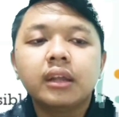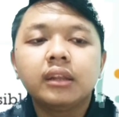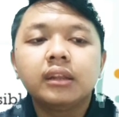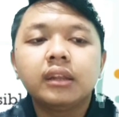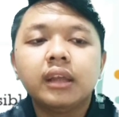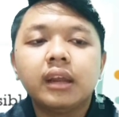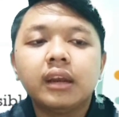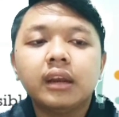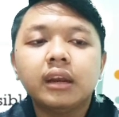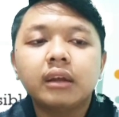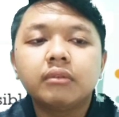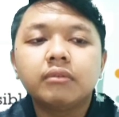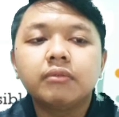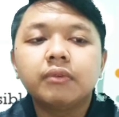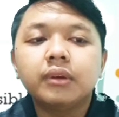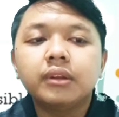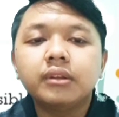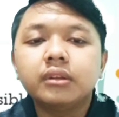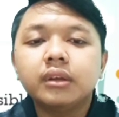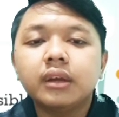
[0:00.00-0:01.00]
than
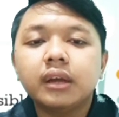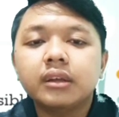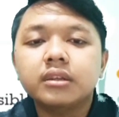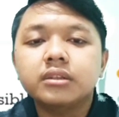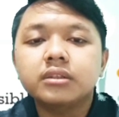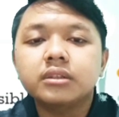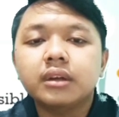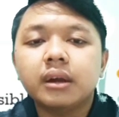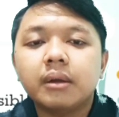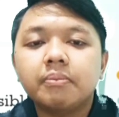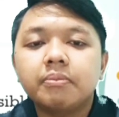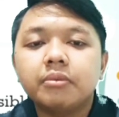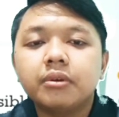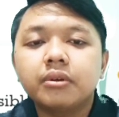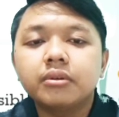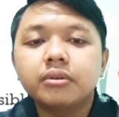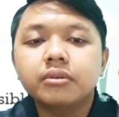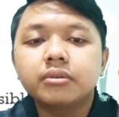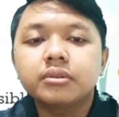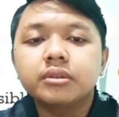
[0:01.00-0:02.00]
unwanted extra
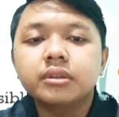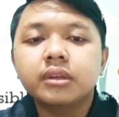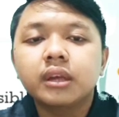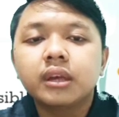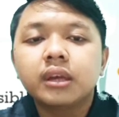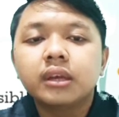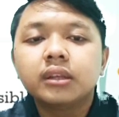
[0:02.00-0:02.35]
products.